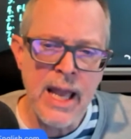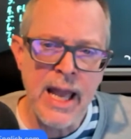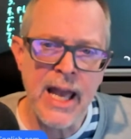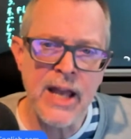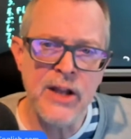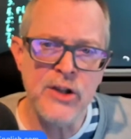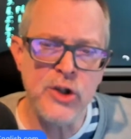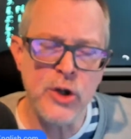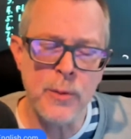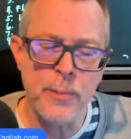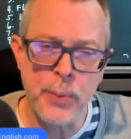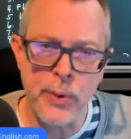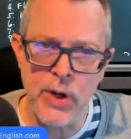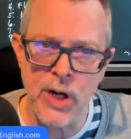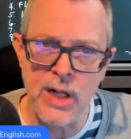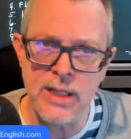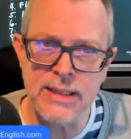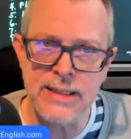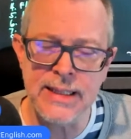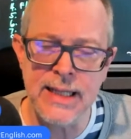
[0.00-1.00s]
and your
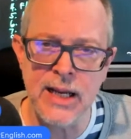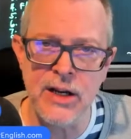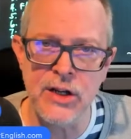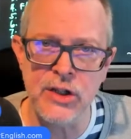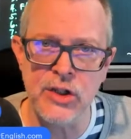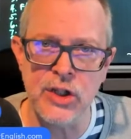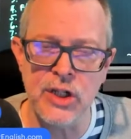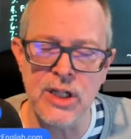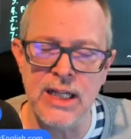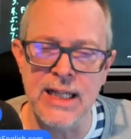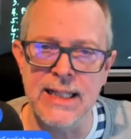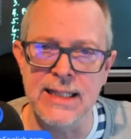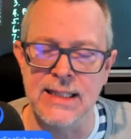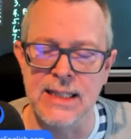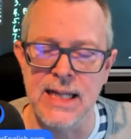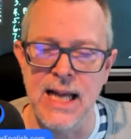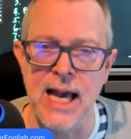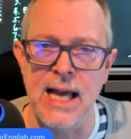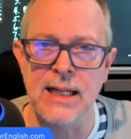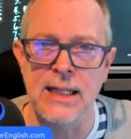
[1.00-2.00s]
pronunciation
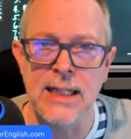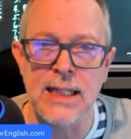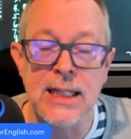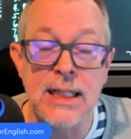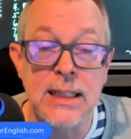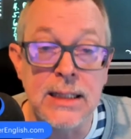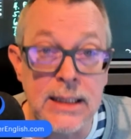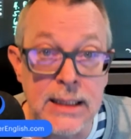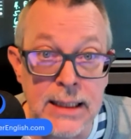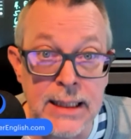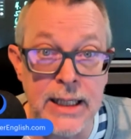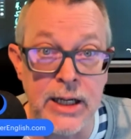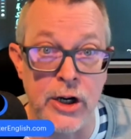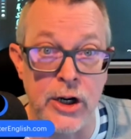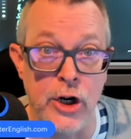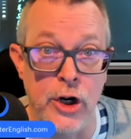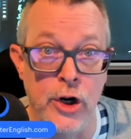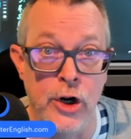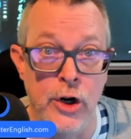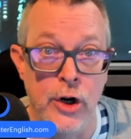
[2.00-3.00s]
is not
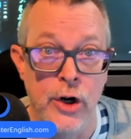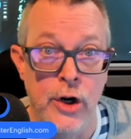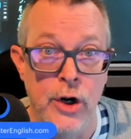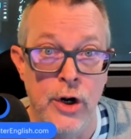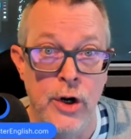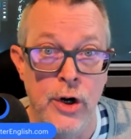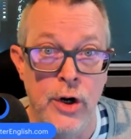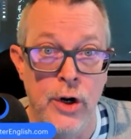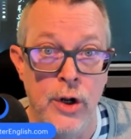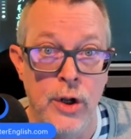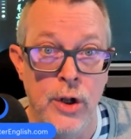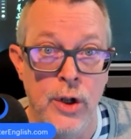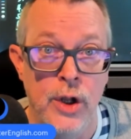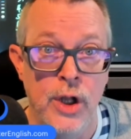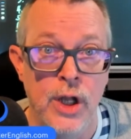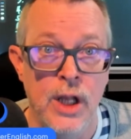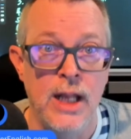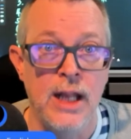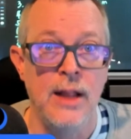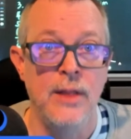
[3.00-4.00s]
clear,
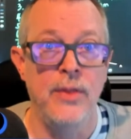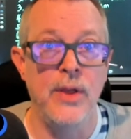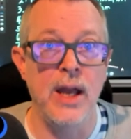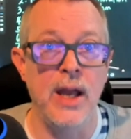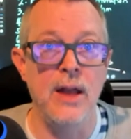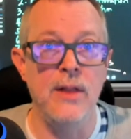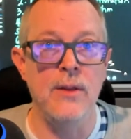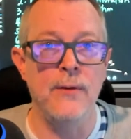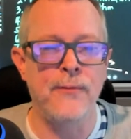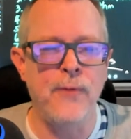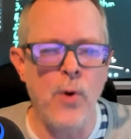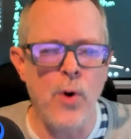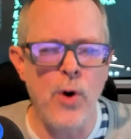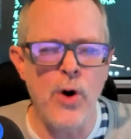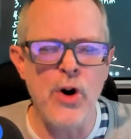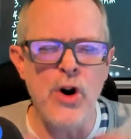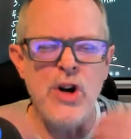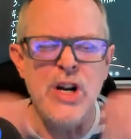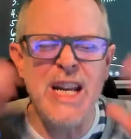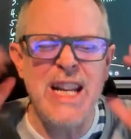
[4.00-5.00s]
then the
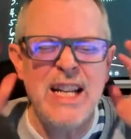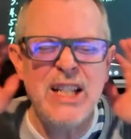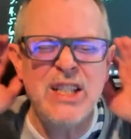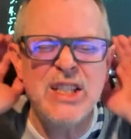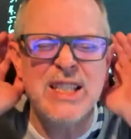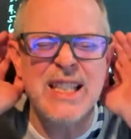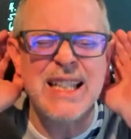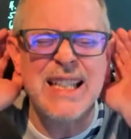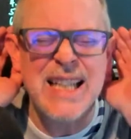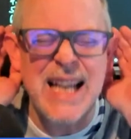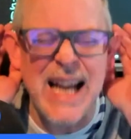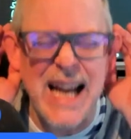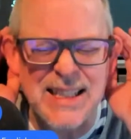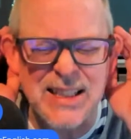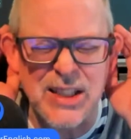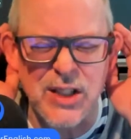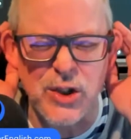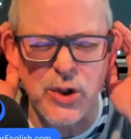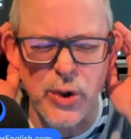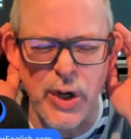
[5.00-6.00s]
foreigner needs to
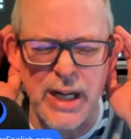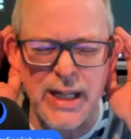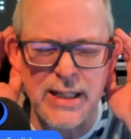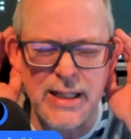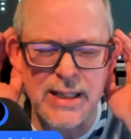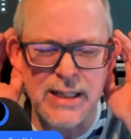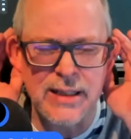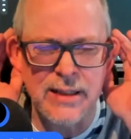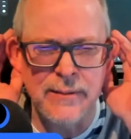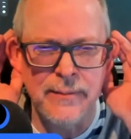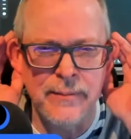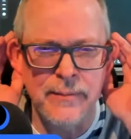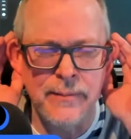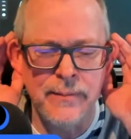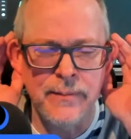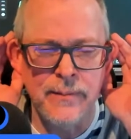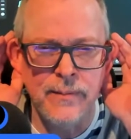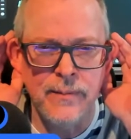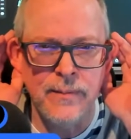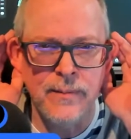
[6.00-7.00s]
concentrate.
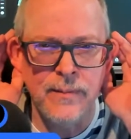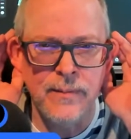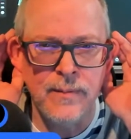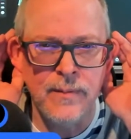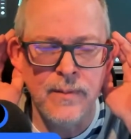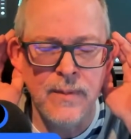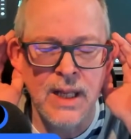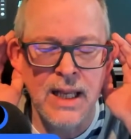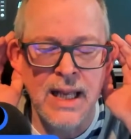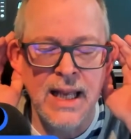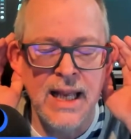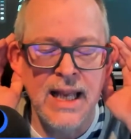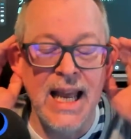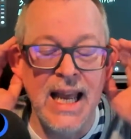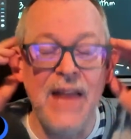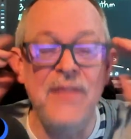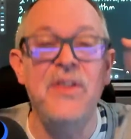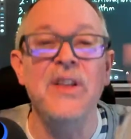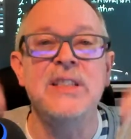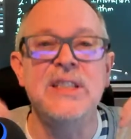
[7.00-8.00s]

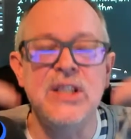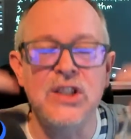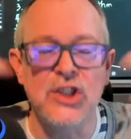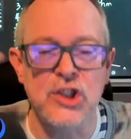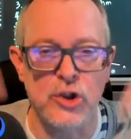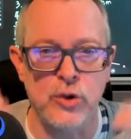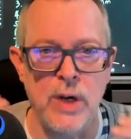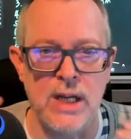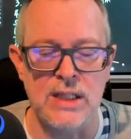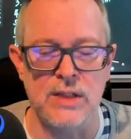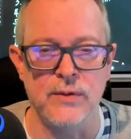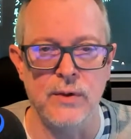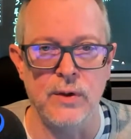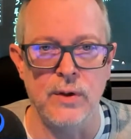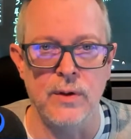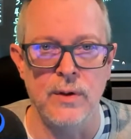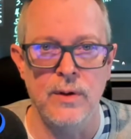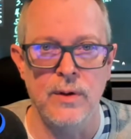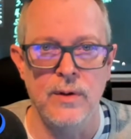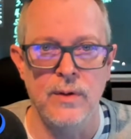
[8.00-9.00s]
And this is
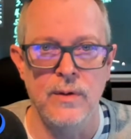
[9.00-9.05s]
stressful,